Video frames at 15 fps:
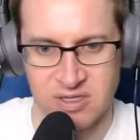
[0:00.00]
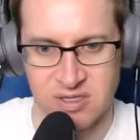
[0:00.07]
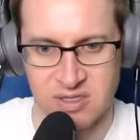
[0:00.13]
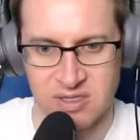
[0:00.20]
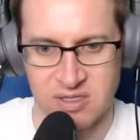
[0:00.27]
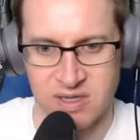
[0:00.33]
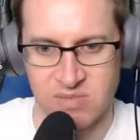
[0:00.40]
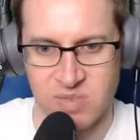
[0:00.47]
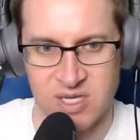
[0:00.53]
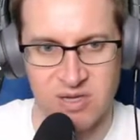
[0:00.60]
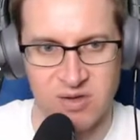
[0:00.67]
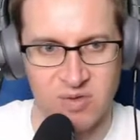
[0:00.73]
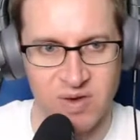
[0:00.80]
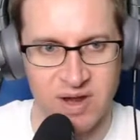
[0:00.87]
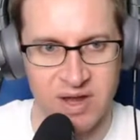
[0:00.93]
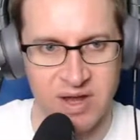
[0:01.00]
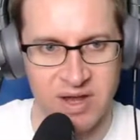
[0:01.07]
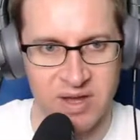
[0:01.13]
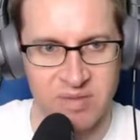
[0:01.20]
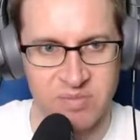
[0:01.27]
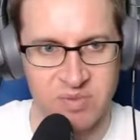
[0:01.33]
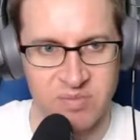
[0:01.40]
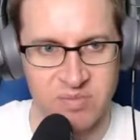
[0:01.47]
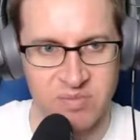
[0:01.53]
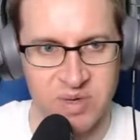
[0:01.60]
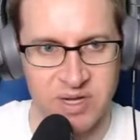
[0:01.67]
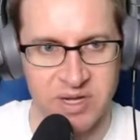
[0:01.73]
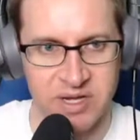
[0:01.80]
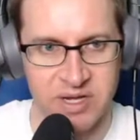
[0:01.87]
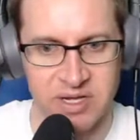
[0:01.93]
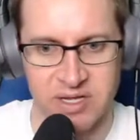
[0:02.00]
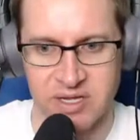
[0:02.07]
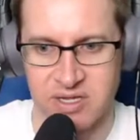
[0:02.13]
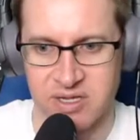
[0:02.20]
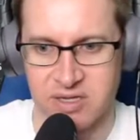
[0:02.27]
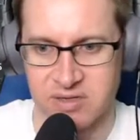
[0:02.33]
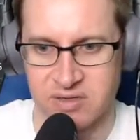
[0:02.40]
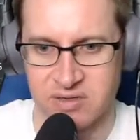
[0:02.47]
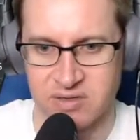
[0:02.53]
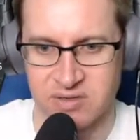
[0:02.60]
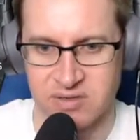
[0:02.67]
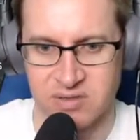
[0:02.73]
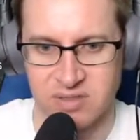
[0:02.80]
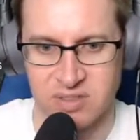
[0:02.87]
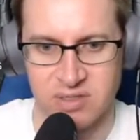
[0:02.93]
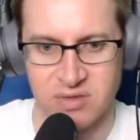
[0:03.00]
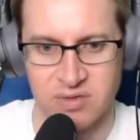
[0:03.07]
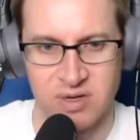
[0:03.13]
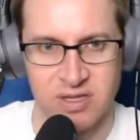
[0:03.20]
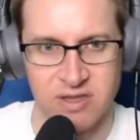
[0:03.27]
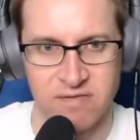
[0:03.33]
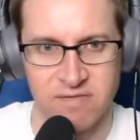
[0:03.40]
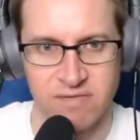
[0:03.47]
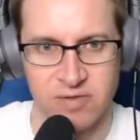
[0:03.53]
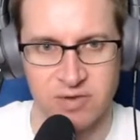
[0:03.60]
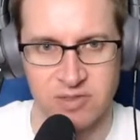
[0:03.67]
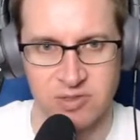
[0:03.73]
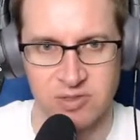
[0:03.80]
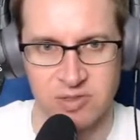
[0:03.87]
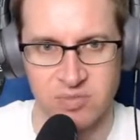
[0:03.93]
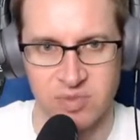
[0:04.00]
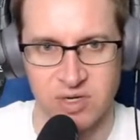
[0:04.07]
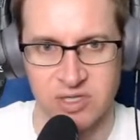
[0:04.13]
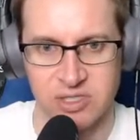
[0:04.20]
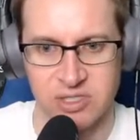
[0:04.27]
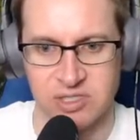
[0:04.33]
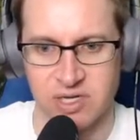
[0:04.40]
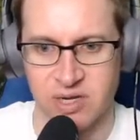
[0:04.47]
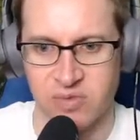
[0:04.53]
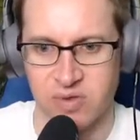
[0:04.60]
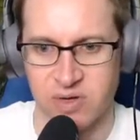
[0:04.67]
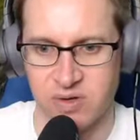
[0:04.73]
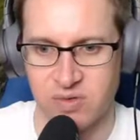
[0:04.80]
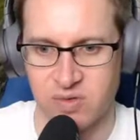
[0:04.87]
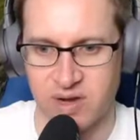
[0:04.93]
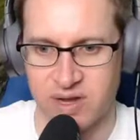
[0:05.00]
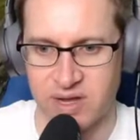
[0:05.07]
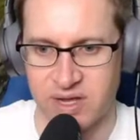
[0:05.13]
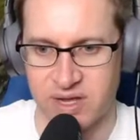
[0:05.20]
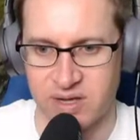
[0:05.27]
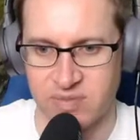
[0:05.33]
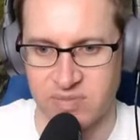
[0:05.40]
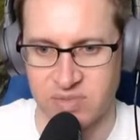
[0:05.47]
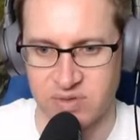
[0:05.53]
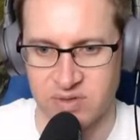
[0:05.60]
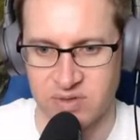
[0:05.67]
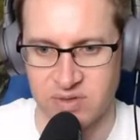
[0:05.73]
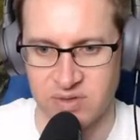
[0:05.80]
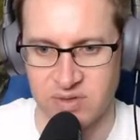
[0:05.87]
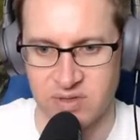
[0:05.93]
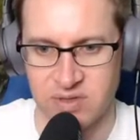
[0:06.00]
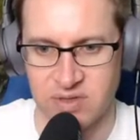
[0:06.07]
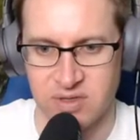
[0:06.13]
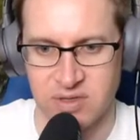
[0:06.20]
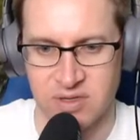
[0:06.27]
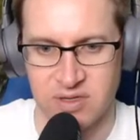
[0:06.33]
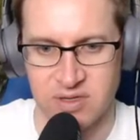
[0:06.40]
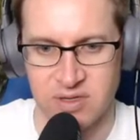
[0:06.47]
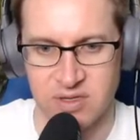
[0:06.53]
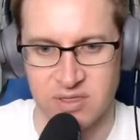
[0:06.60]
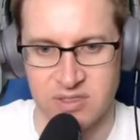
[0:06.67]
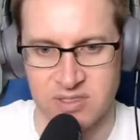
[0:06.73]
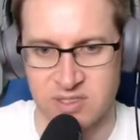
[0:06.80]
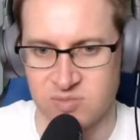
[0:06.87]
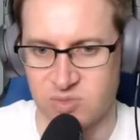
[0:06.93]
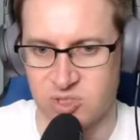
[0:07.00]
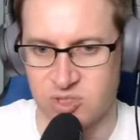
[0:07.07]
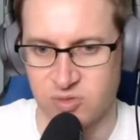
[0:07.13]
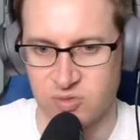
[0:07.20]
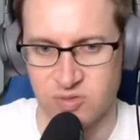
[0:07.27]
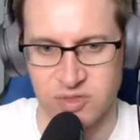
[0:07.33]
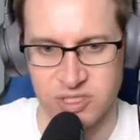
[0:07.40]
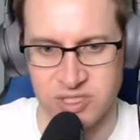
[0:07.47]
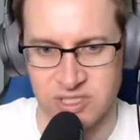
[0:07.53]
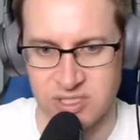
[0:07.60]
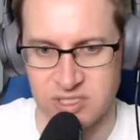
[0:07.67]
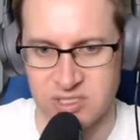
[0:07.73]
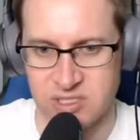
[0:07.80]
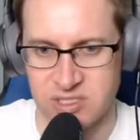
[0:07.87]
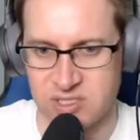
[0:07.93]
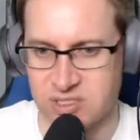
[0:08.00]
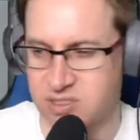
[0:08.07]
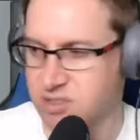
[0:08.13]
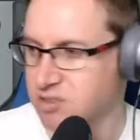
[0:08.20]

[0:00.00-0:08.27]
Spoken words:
let me grab my... No, not the forestry brush. I want to grab some trees.